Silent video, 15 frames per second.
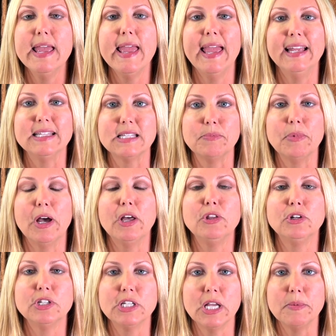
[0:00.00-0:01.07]
and some
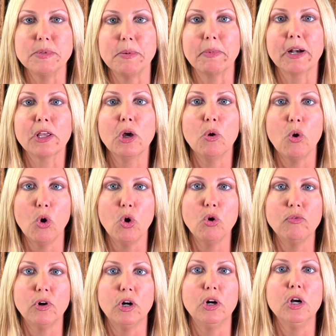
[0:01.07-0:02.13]
other tips I'm gonna go
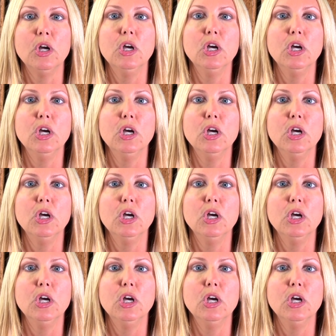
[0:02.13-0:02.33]
over